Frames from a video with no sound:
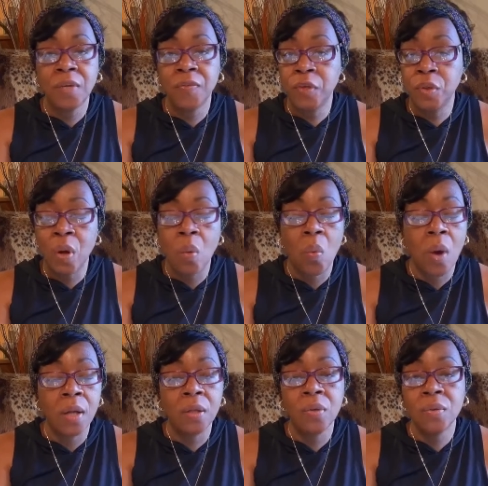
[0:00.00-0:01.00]
If you don't
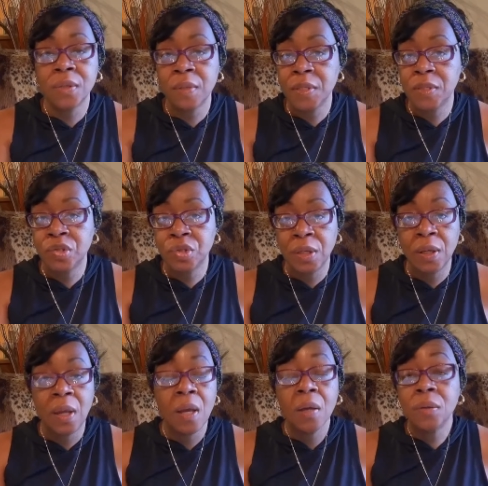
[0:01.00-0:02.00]
want to use
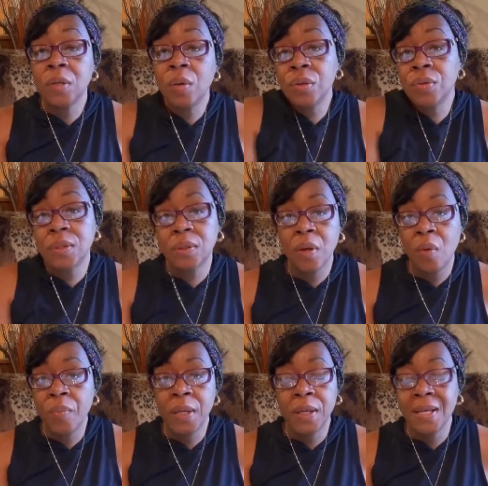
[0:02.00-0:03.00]
MSG, don't use it.
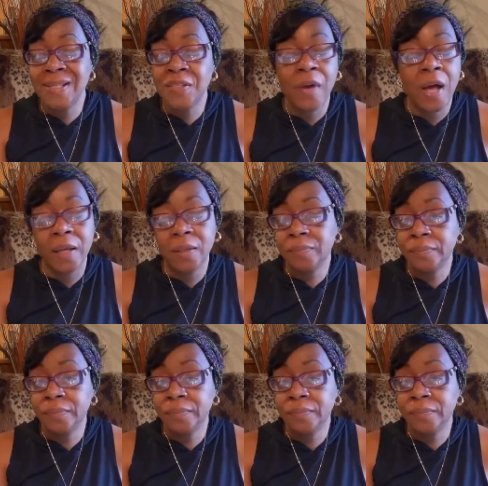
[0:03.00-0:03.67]
Omit it. It's fine.